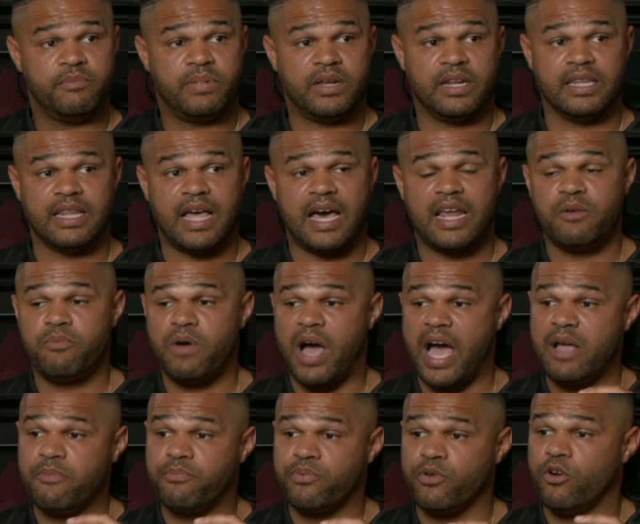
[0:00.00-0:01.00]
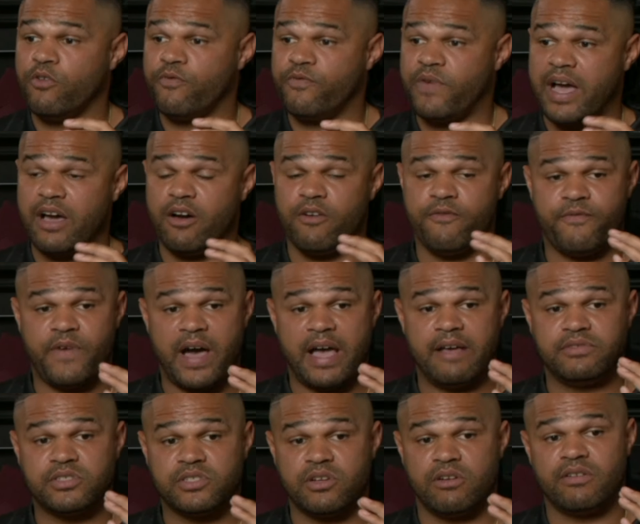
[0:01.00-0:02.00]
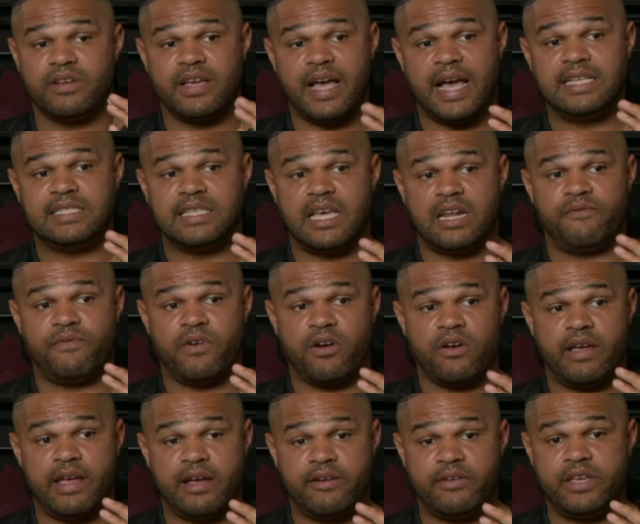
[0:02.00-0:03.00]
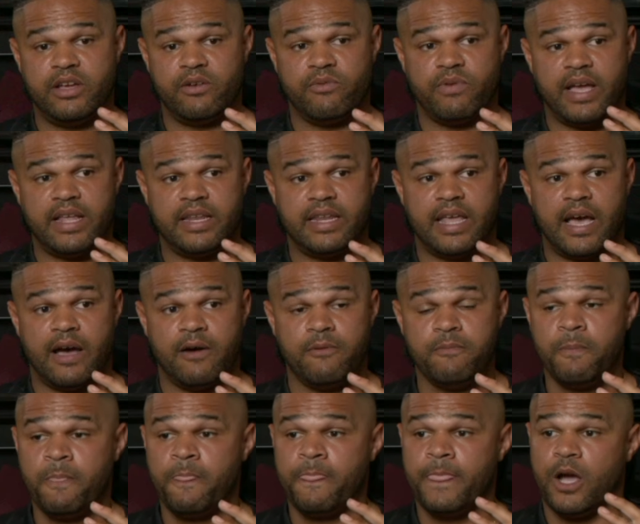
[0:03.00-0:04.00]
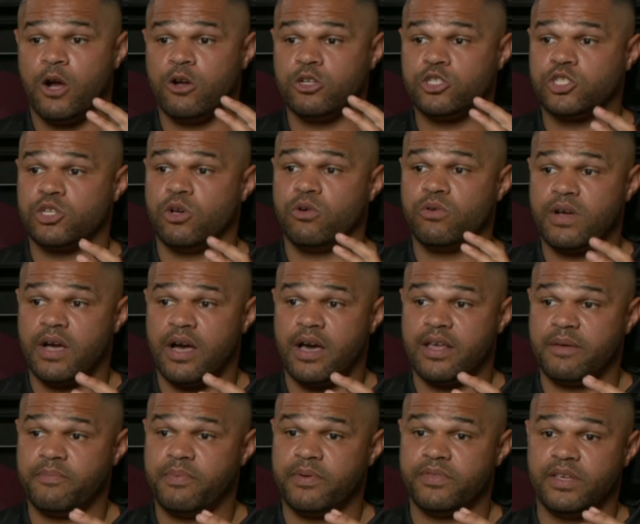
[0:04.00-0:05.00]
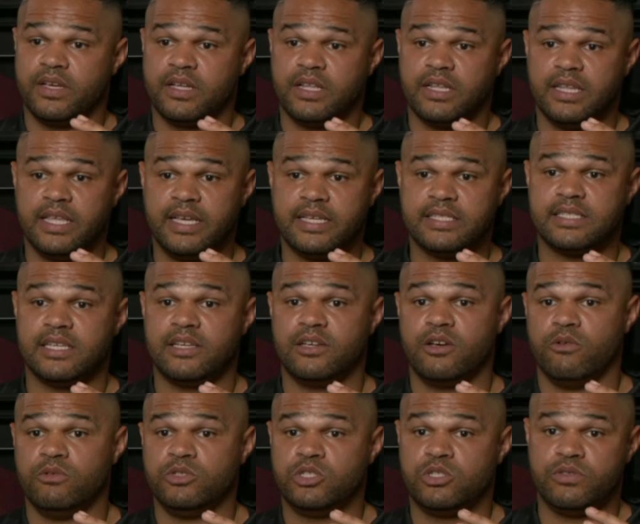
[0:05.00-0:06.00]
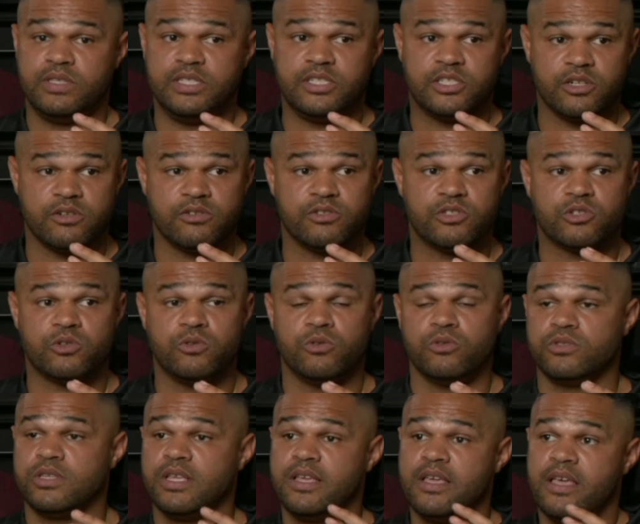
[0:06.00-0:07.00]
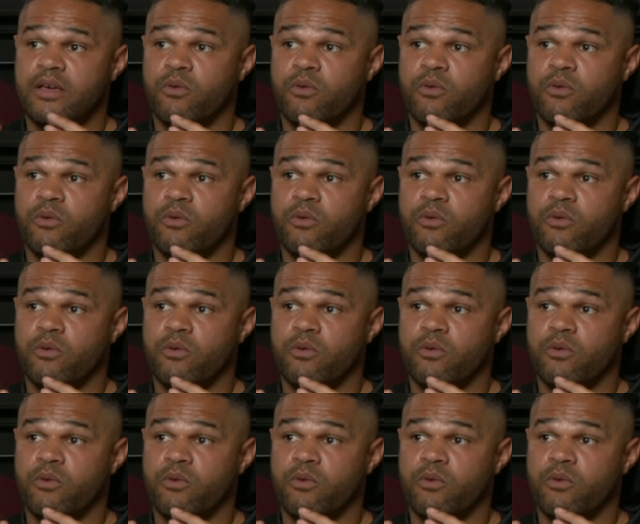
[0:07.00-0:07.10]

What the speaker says: But a lot of high-profile, five-star guys out of our area right now are so caught up on the clicks and going to these certain schools,